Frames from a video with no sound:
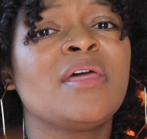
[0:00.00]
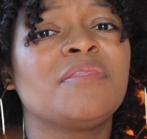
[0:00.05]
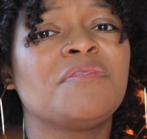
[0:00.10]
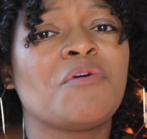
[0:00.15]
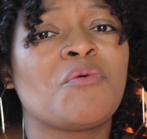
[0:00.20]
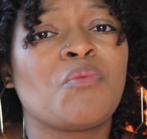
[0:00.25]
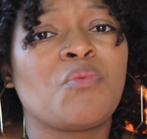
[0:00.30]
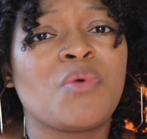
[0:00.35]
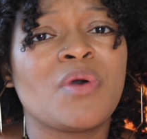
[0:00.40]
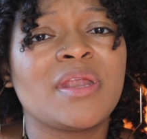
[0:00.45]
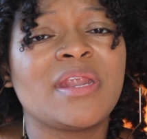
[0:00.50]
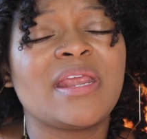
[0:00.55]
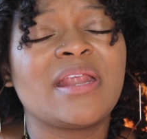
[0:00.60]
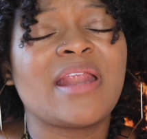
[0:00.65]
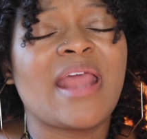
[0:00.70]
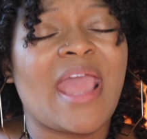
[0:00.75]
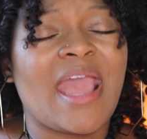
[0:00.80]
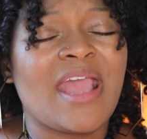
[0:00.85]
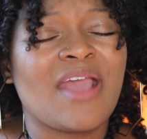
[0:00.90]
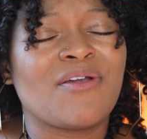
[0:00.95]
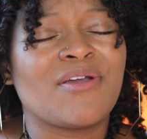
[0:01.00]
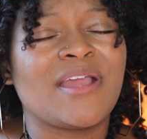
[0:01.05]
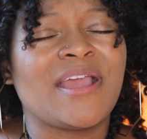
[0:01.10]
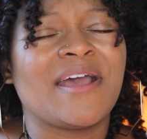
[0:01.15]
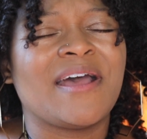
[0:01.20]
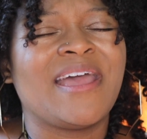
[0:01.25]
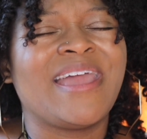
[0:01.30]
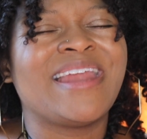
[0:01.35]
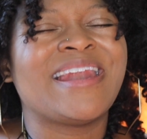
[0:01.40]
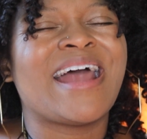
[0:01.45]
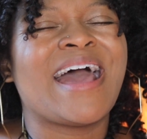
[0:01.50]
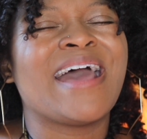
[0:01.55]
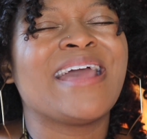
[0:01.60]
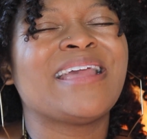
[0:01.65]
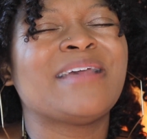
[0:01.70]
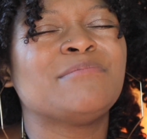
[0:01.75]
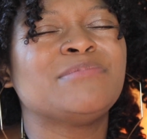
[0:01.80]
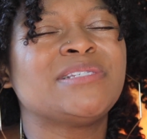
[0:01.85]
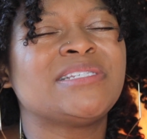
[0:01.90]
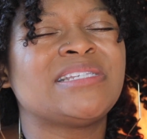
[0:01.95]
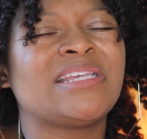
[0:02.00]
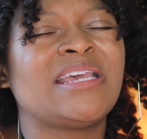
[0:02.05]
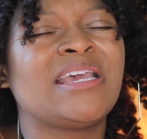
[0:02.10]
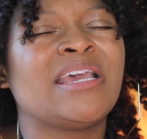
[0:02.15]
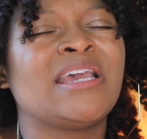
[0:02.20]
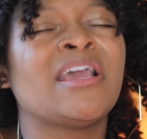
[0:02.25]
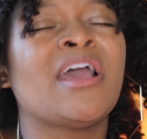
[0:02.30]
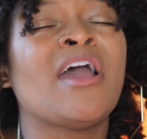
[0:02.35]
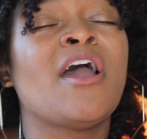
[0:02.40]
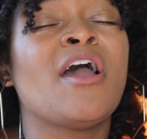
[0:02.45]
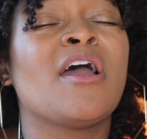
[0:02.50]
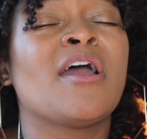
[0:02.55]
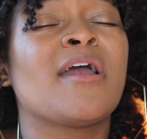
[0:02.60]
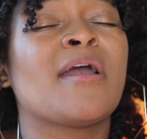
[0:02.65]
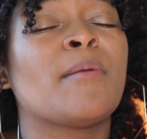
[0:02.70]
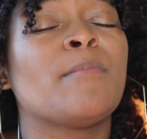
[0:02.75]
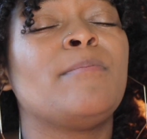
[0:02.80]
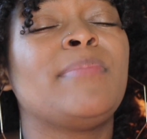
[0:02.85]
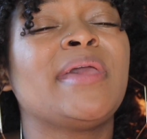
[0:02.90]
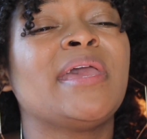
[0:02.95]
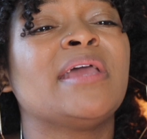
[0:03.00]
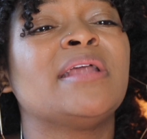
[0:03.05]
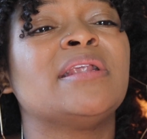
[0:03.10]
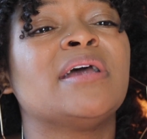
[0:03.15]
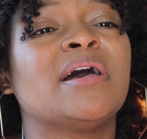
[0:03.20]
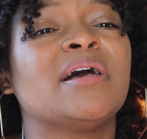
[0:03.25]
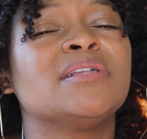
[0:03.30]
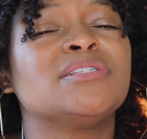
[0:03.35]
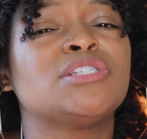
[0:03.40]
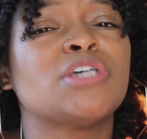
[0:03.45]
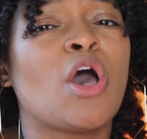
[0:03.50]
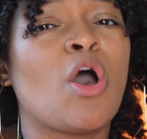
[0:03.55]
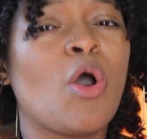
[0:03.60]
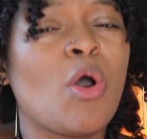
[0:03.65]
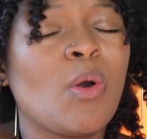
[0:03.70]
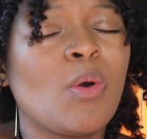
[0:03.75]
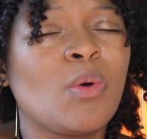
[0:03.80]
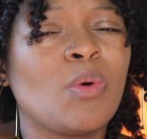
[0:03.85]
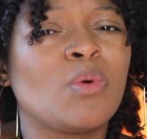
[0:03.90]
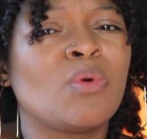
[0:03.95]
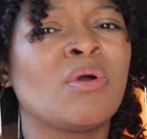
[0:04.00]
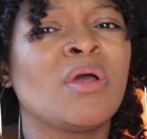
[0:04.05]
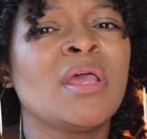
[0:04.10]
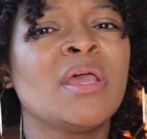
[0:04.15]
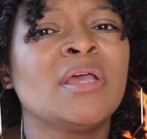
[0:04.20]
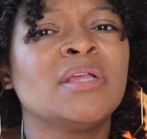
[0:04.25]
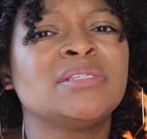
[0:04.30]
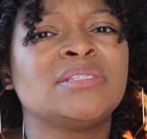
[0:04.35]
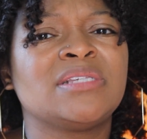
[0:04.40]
the wooded area, and I am seeing her being told